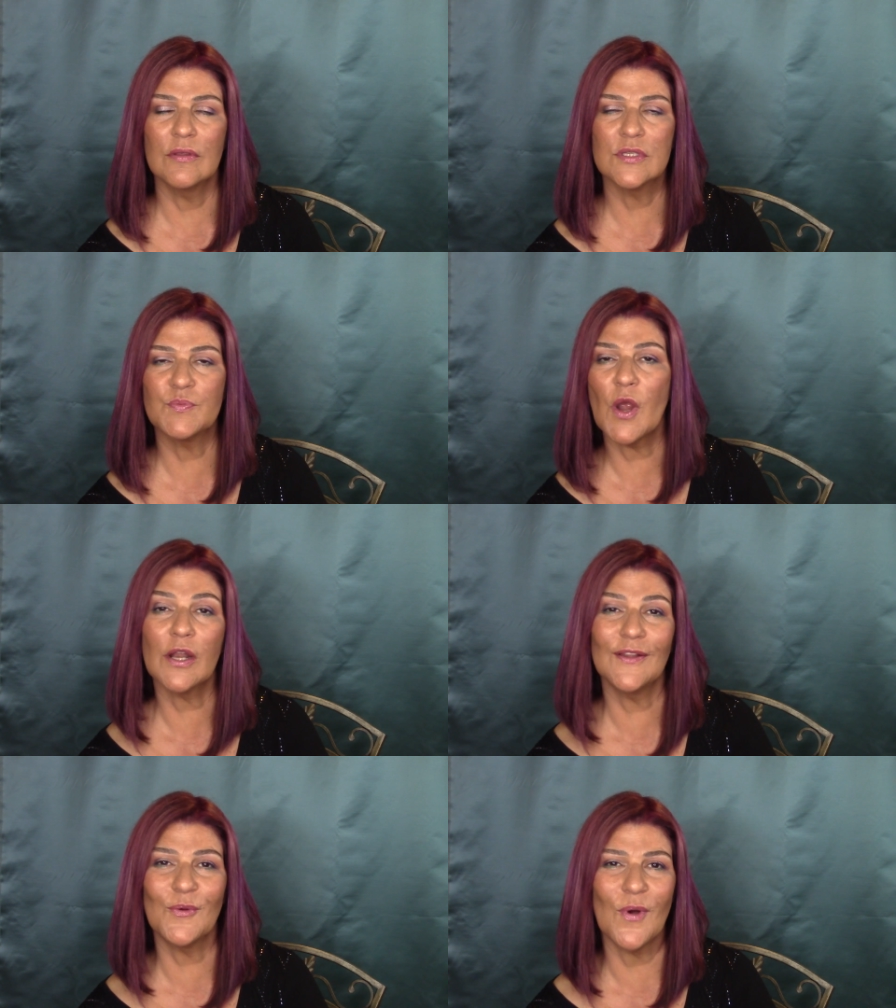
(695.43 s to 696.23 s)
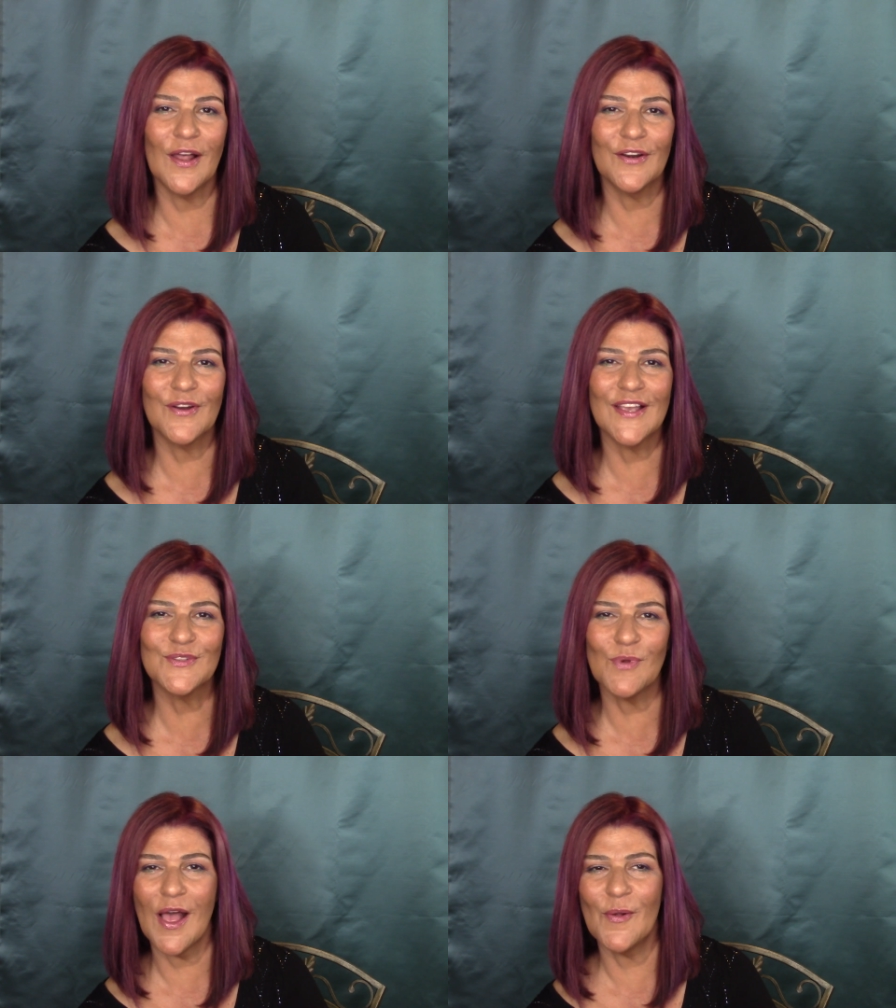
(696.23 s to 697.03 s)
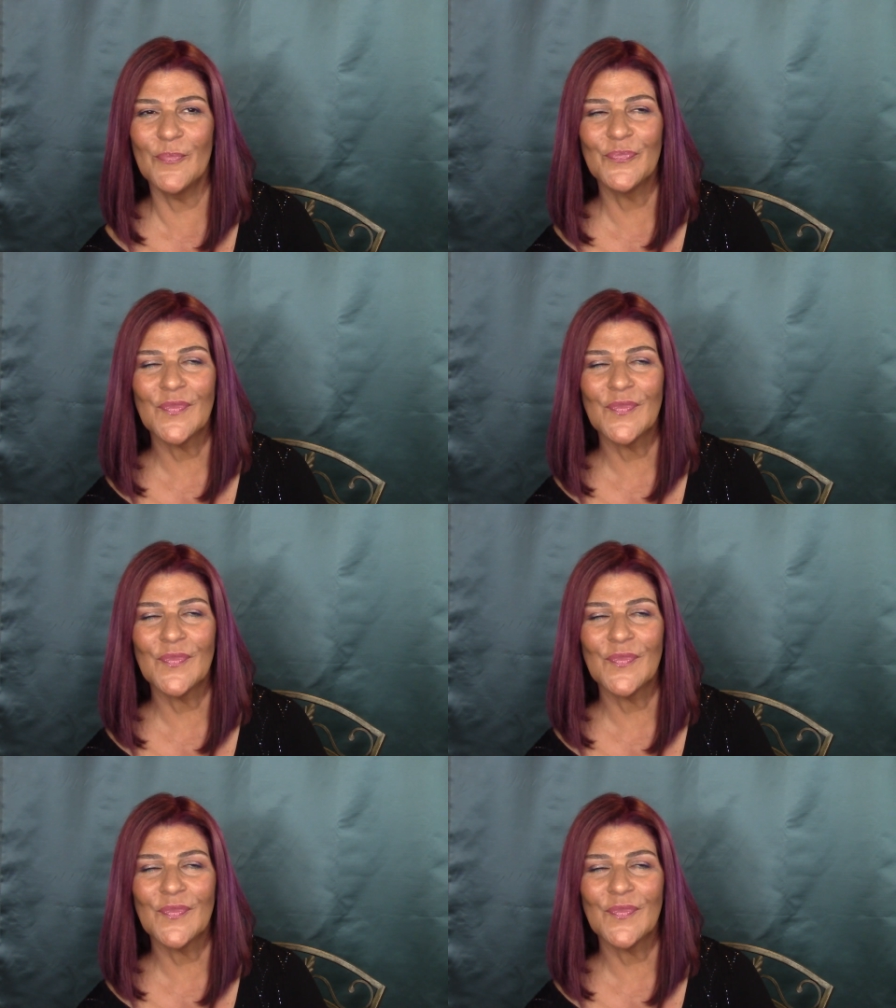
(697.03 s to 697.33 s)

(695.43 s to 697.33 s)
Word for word: sparkling water as well.